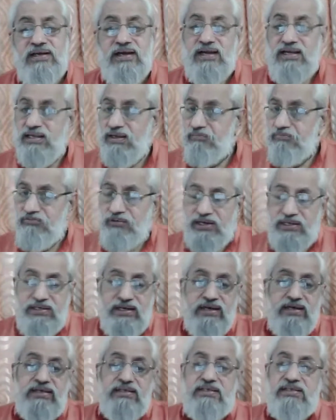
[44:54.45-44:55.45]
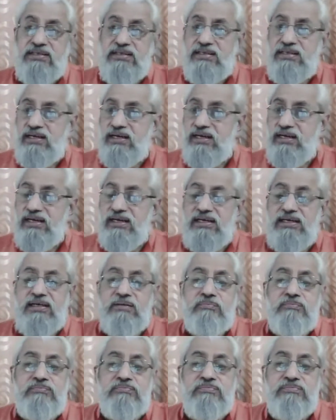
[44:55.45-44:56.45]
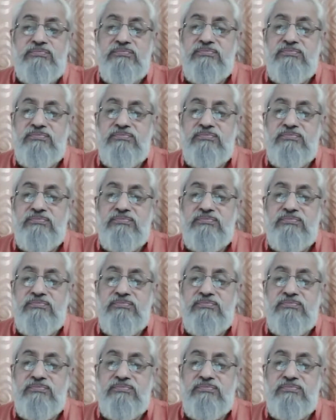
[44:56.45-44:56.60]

I am finite. I am